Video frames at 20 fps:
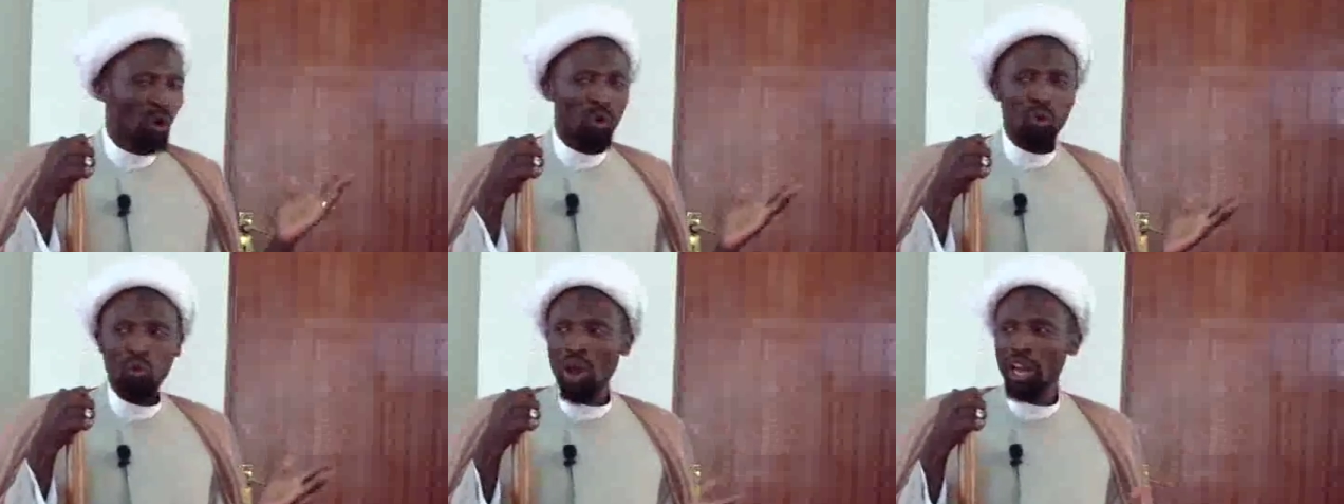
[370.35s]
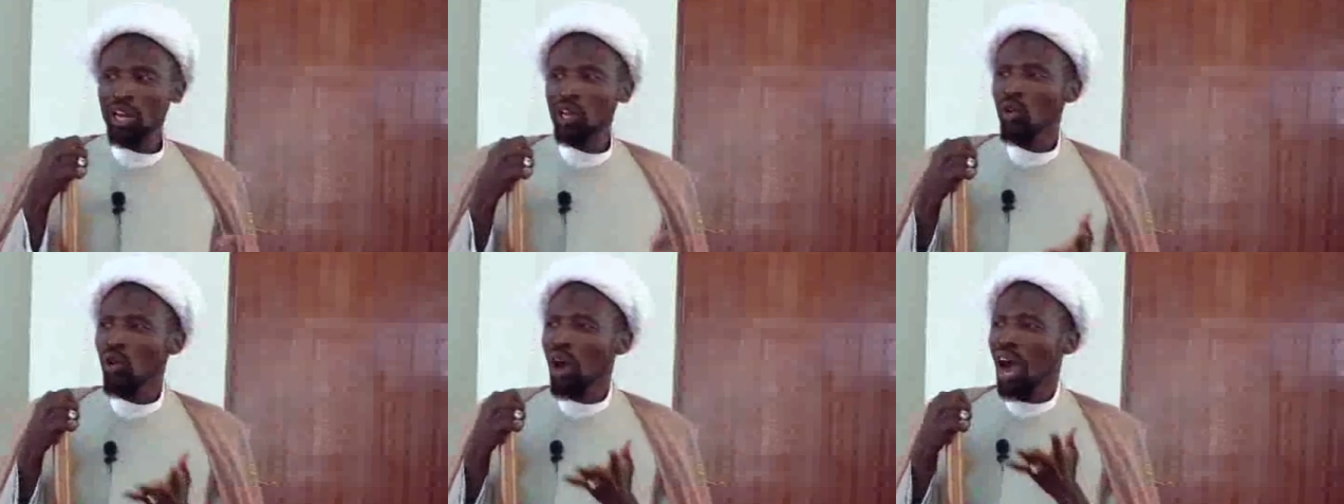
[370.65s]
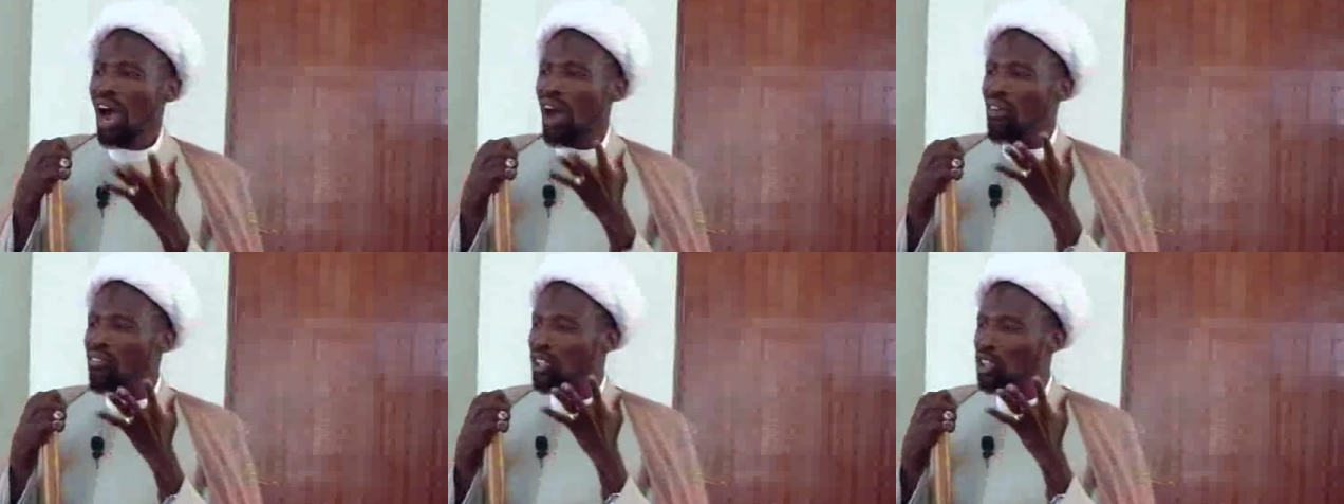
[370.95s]
When you
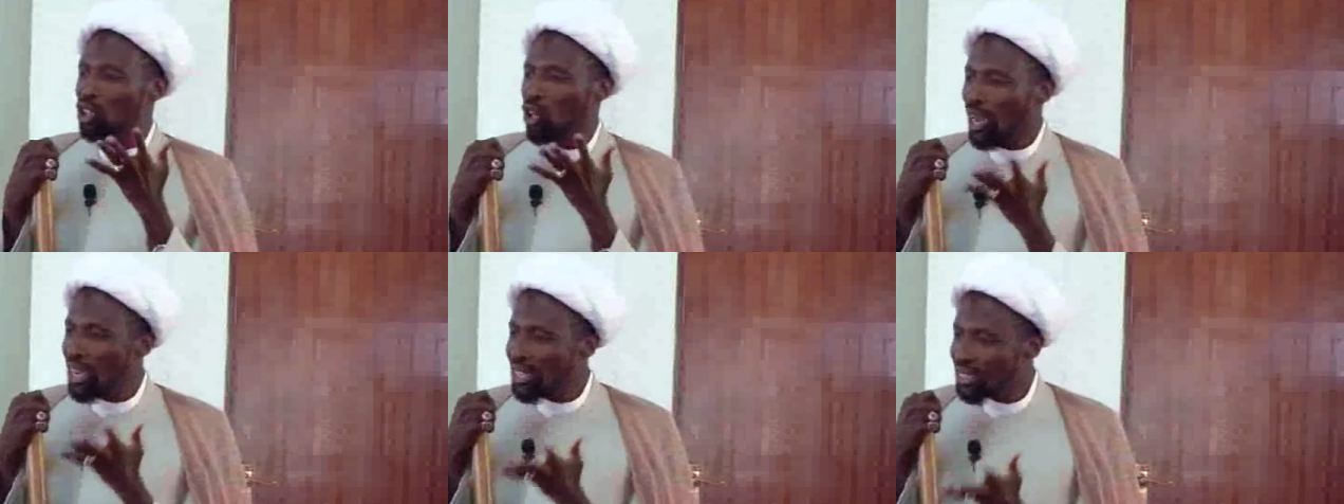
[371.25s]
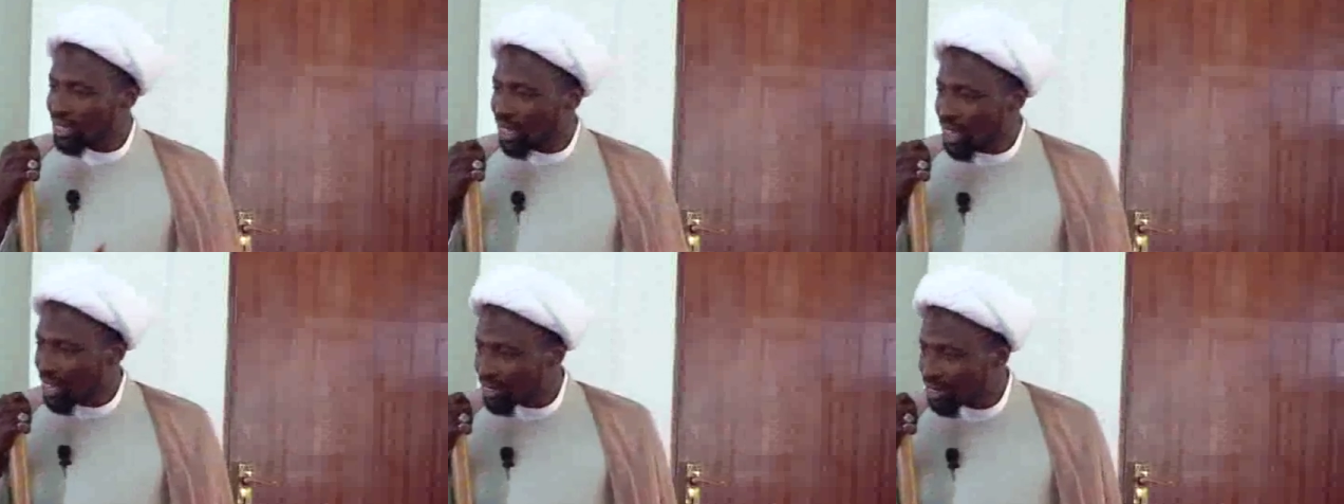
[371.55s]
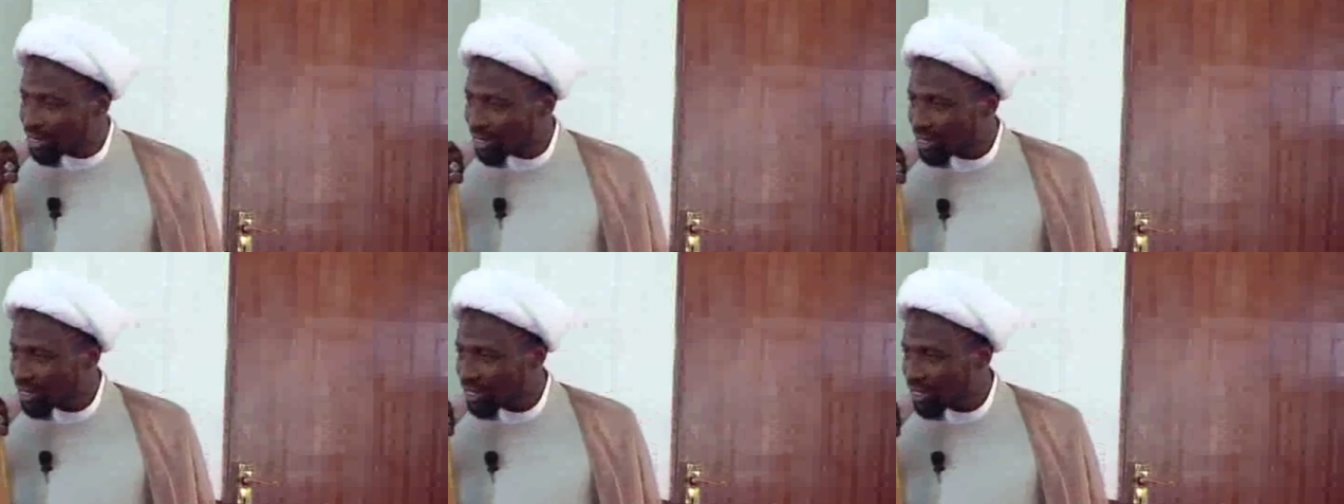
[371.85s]
have choices,
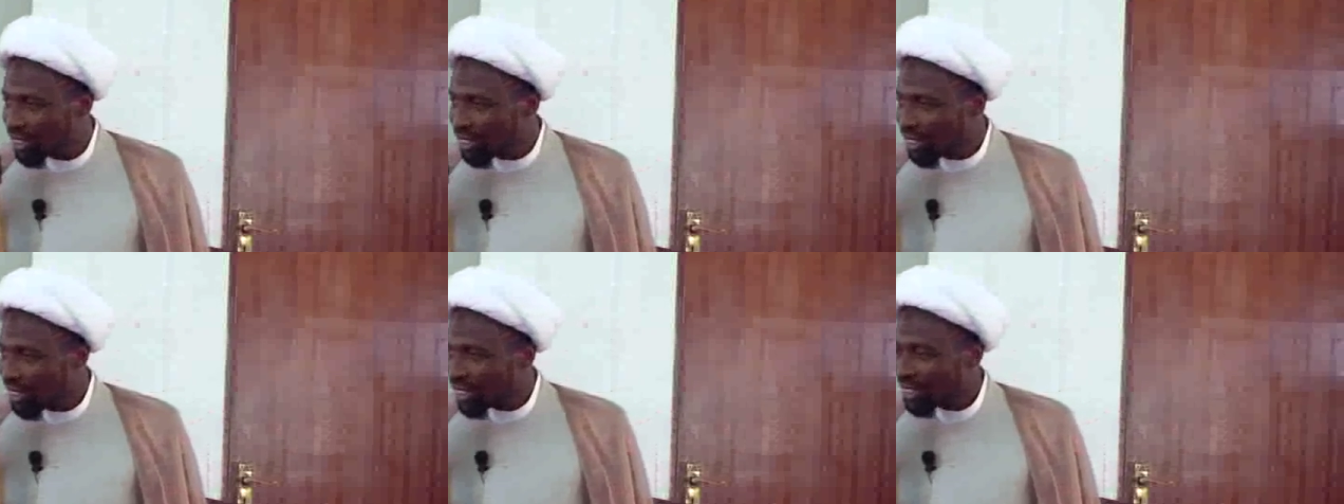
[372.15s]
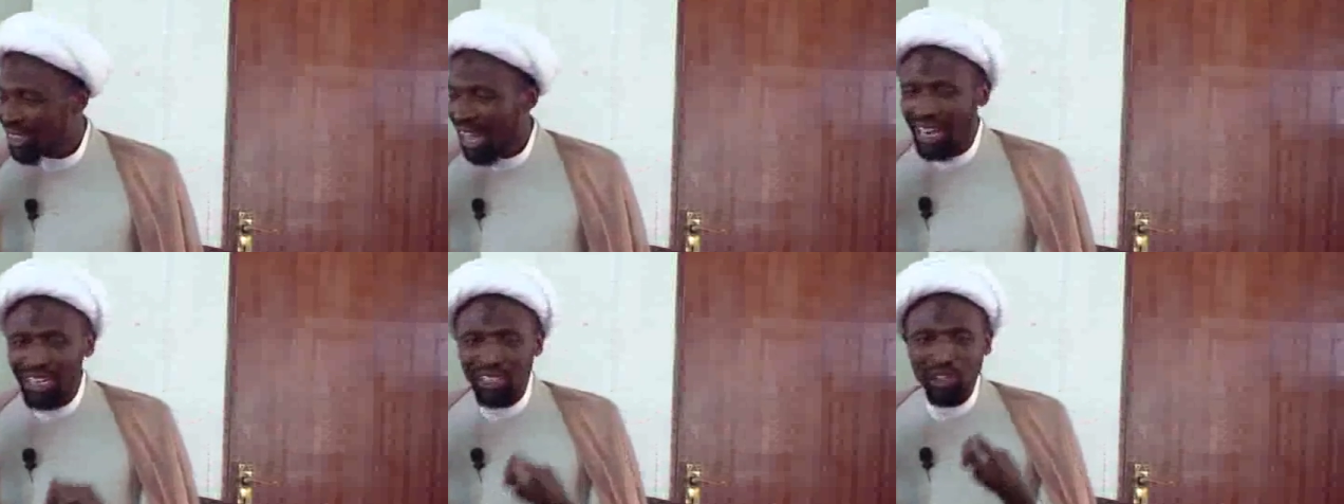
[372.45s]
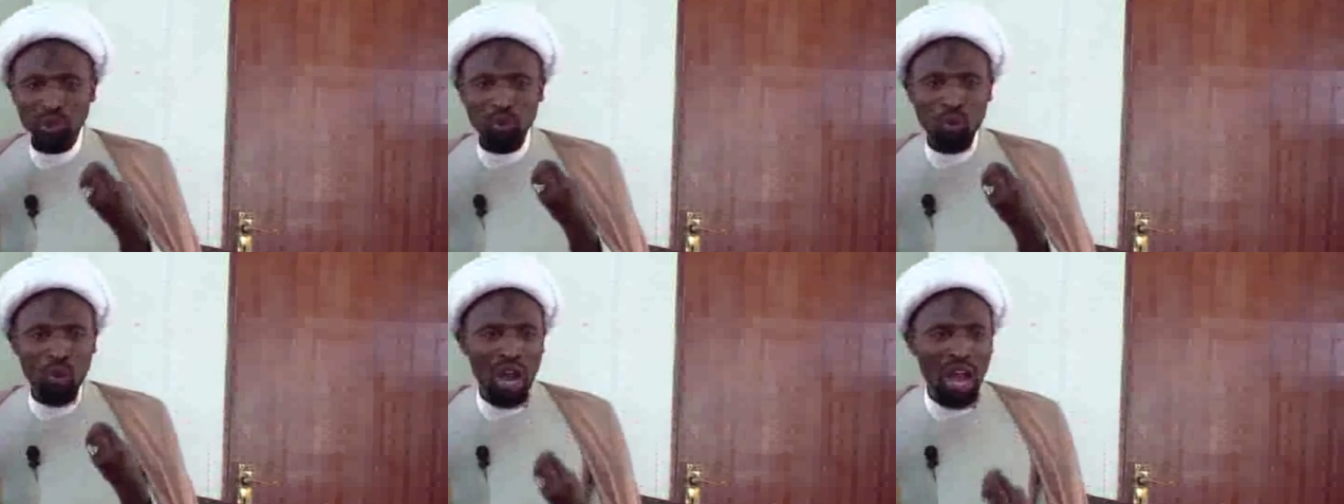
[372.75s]
that
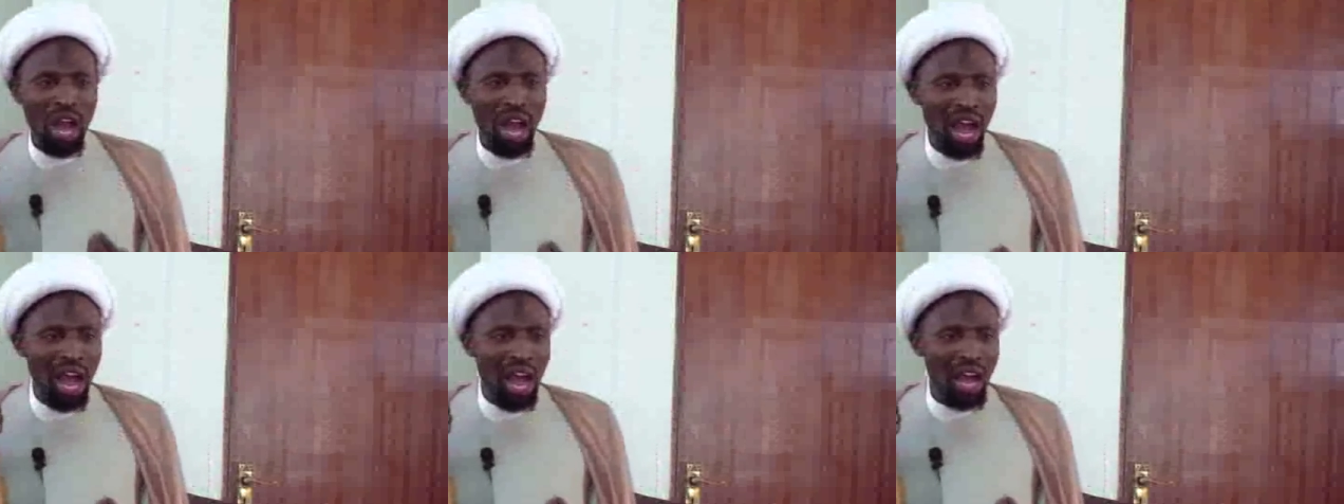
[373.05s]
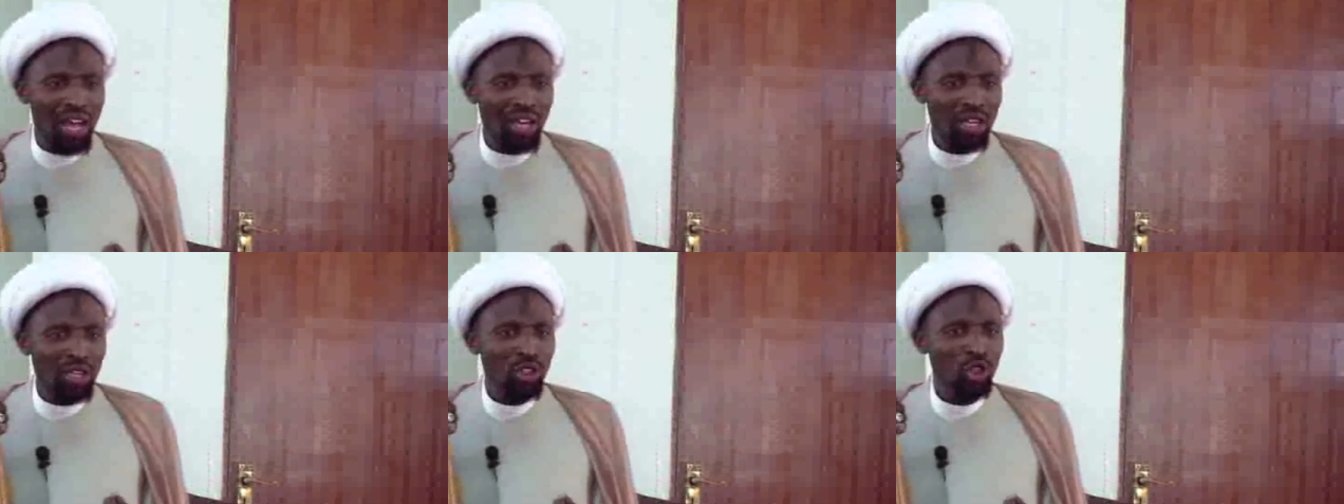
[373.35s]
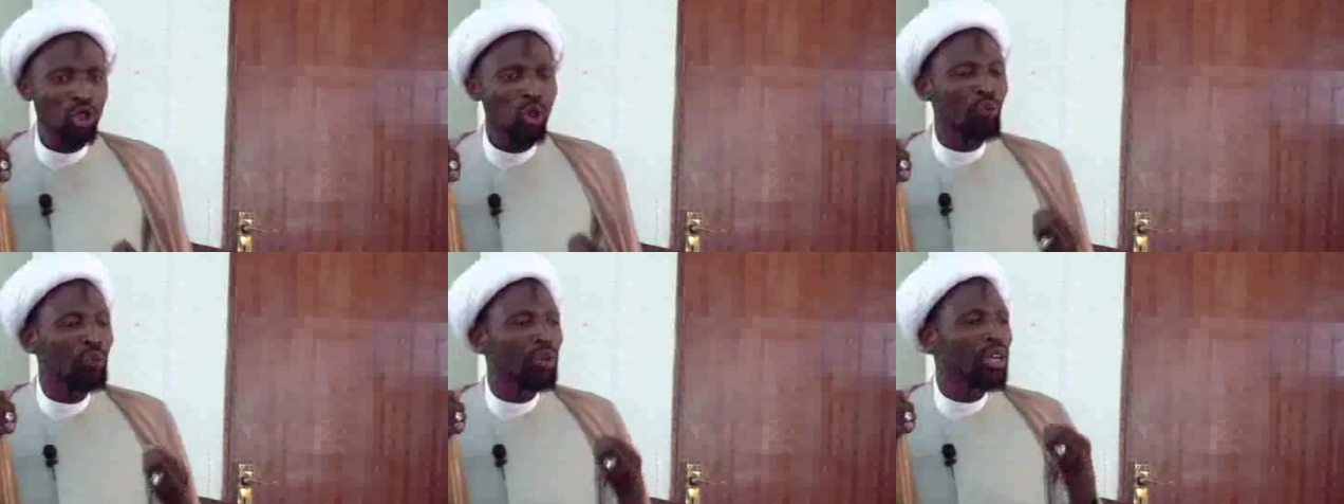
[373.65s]
is where
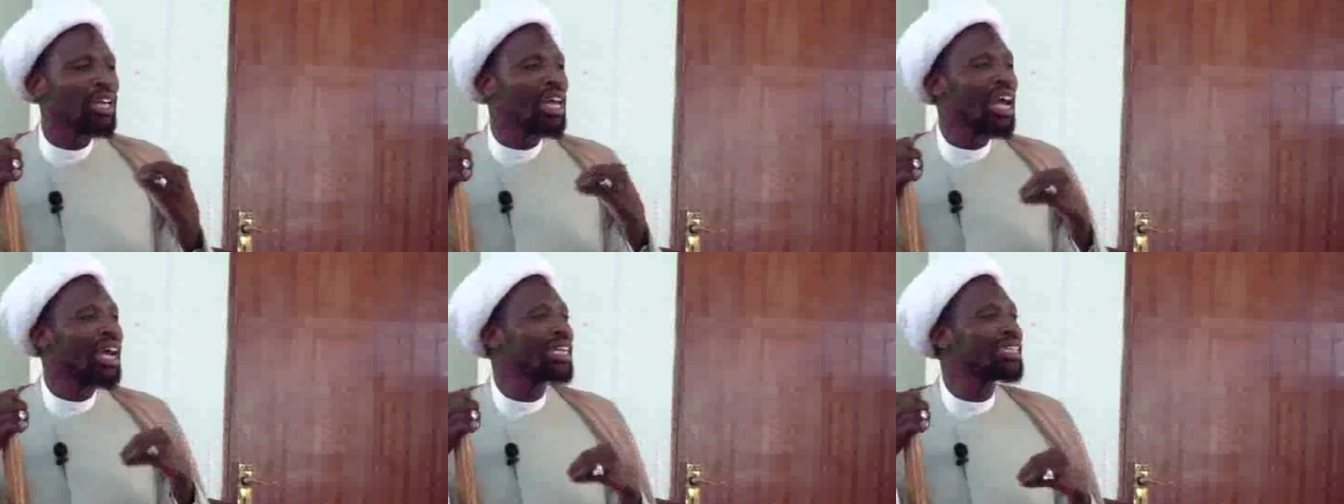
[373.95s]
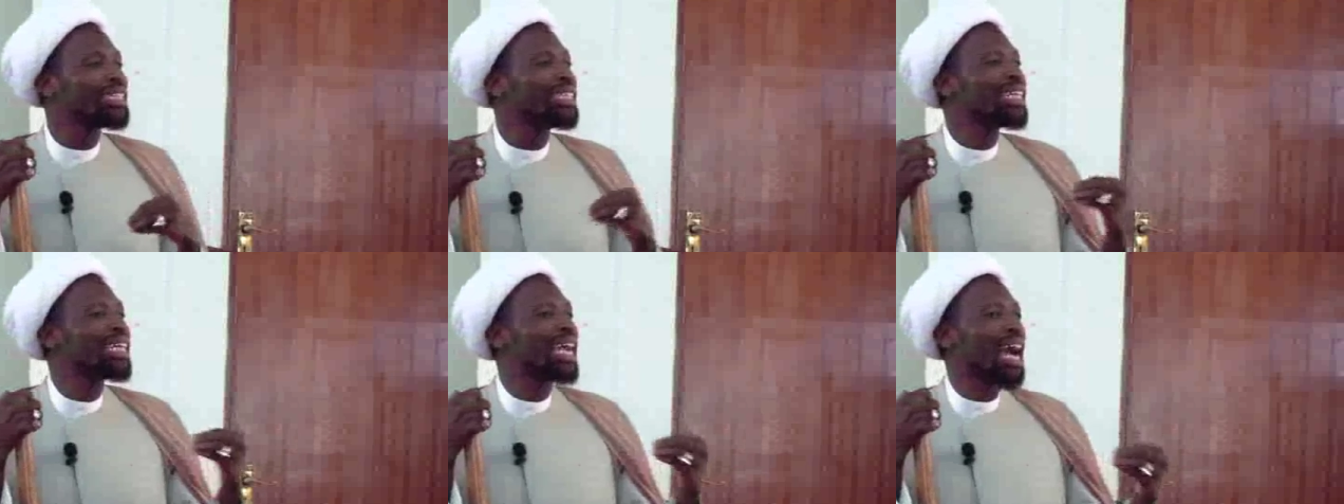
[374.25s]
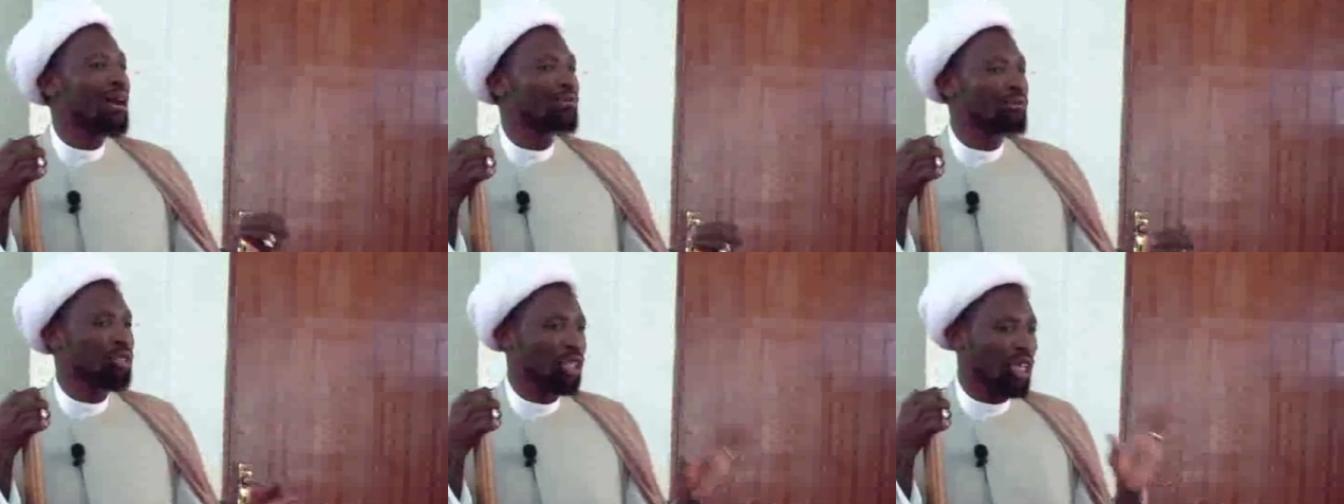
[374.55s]
superiority
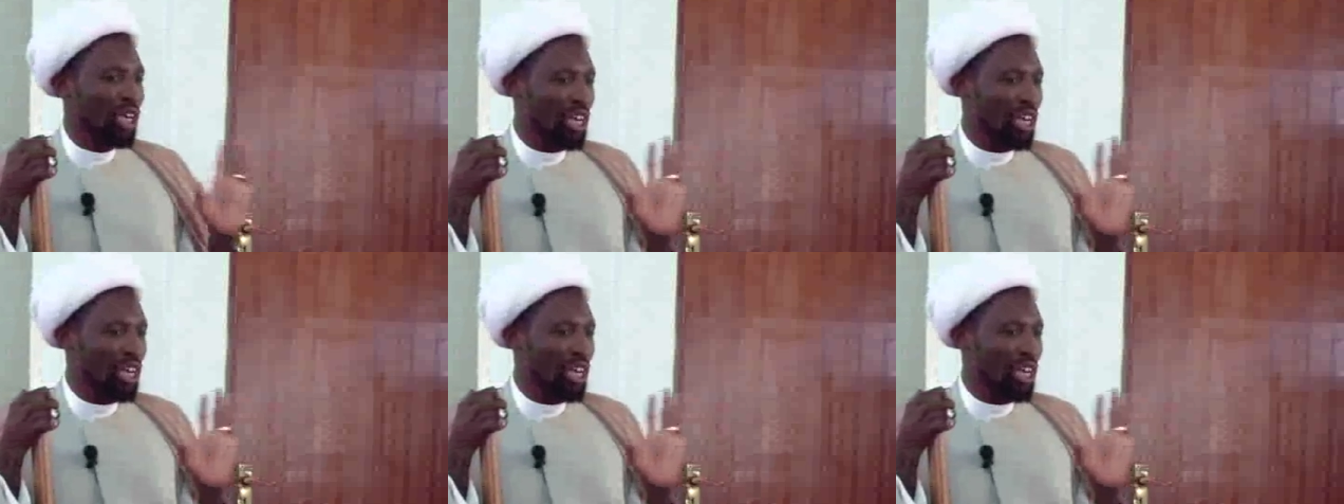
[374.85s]
comes